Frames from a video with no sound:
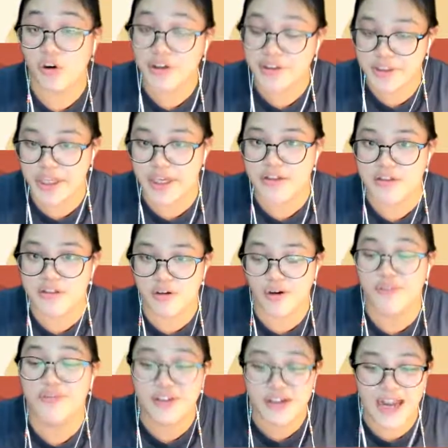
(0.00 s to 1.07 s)
context
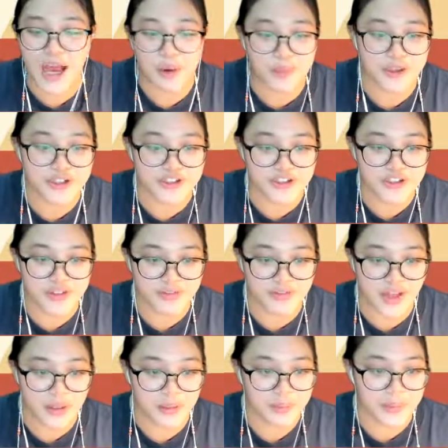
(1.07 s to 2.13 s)
of language
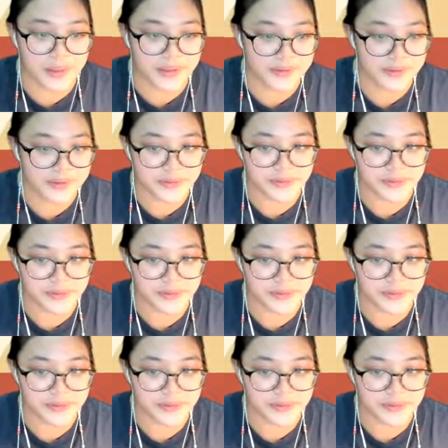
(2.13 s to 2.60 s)
development.